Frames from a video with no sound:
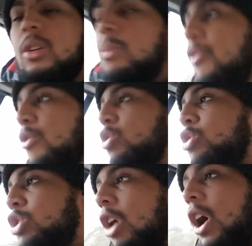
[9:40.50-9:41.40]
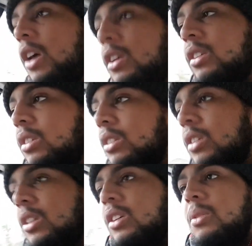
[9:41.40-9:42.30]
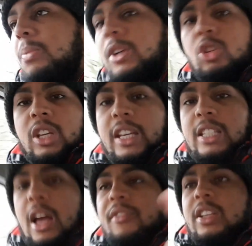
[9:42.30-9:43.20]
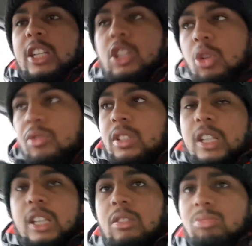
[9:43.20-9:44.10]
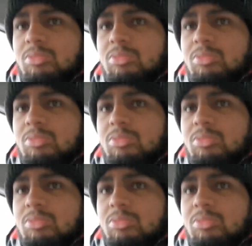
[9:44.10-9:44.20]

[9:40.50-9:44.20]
before you start, make sure the key's out of ignition obviously.